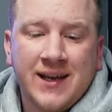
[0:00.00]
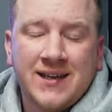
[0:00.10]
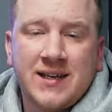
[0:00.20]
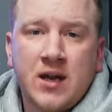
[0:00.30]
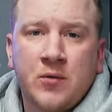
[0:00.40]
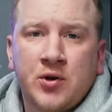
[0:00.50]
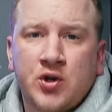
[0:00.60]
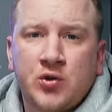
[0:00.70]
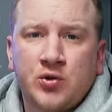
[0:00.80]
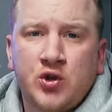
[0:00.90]
Today I wanted to
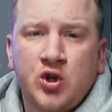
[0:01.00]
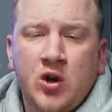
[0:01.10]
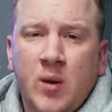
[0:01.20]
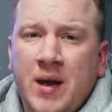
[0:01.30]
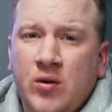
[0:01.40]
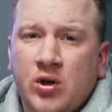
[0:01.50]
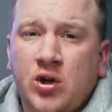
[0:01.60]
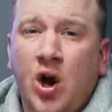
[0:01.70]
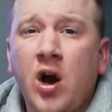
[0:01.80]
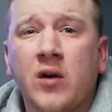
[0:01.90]
talk to you about
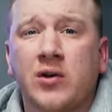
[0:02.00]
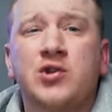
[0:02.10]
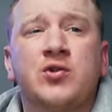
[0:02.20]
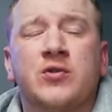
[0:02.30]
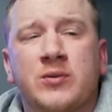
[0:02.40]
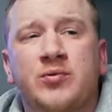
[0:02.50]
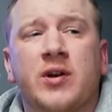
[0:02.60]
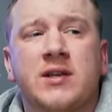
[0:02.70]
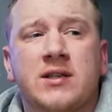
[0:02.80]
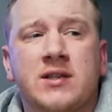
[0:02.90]
car insurance
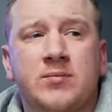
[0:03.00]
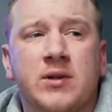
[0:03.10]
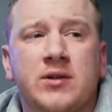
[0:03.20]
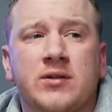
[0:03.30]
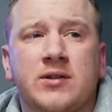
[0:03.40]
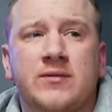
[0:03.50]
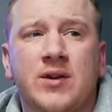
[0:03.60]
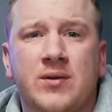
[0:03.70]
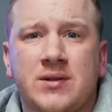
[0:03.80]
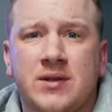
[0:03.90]
prices because I've
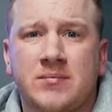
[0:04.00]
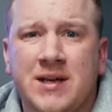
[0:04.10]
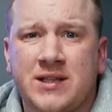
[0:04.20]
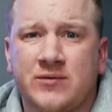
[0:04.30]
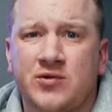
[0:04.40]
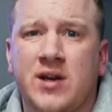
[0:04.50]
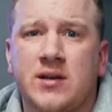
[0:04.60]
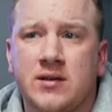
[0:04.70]
noticed a massive trend,